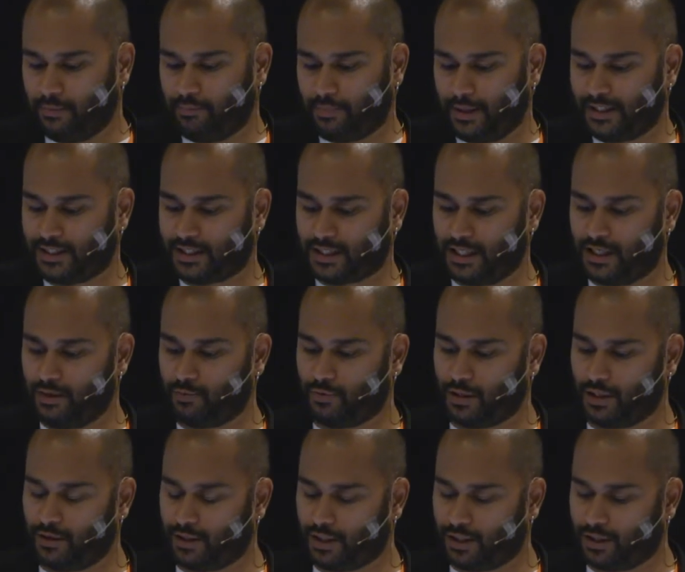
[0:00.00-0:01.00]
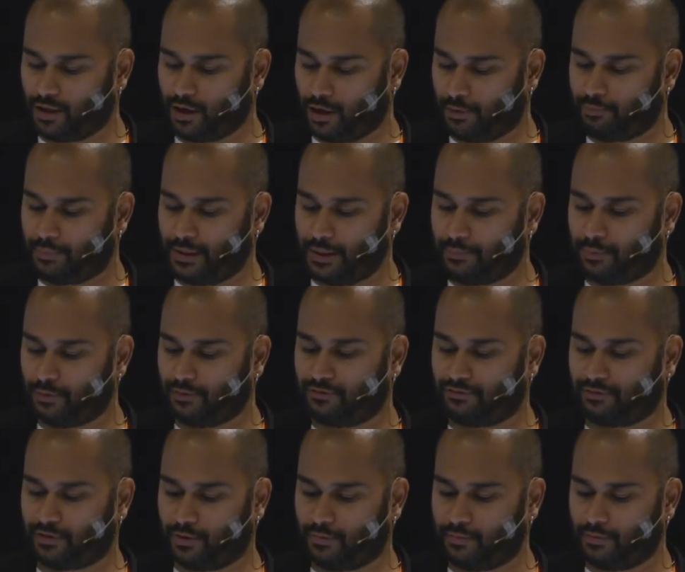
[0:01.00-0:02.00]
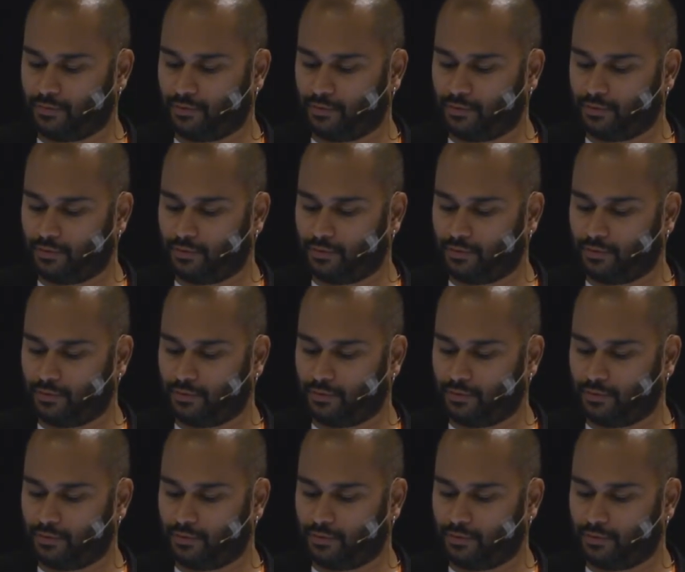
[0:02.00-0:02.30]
basically we got people from